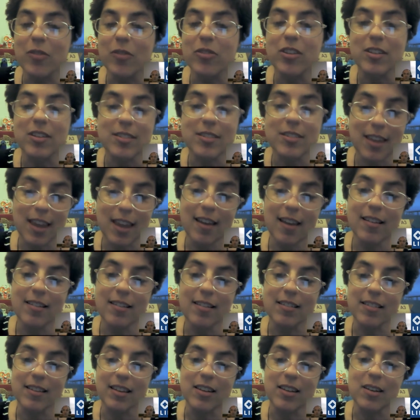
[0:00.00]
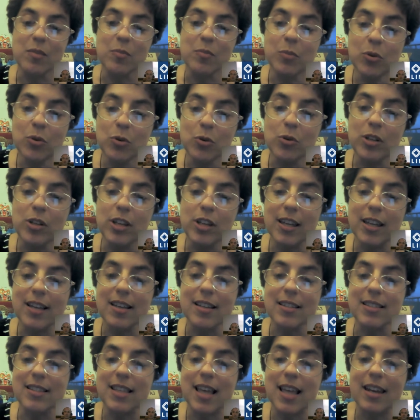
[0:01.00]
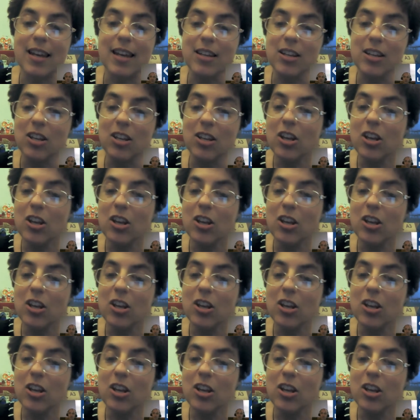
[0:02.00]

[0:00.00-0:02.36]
the scale in a MOOC is that